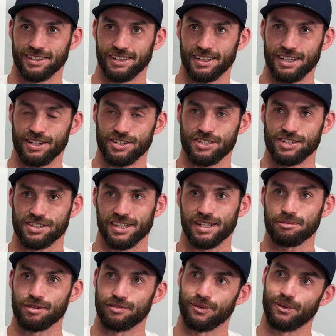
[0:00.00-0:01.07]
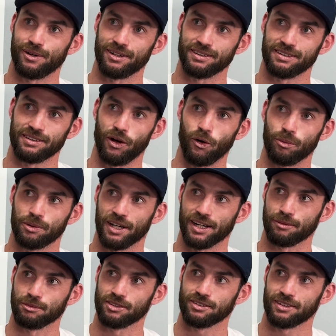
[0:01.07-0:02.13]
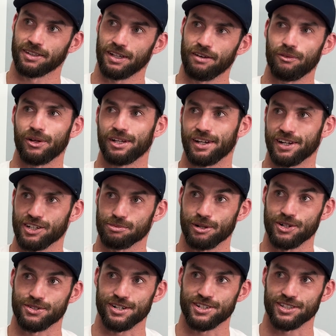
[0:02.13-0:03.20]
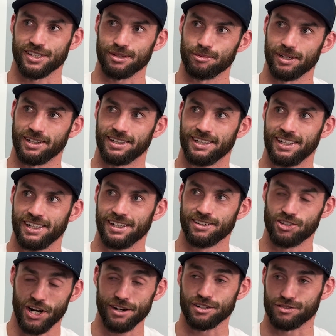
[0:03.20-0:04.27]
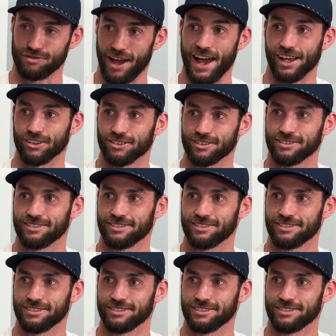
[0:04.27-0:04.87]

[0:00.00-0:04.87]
he does this thing before home games. You haven't really done it as much recently, but Jared's fast.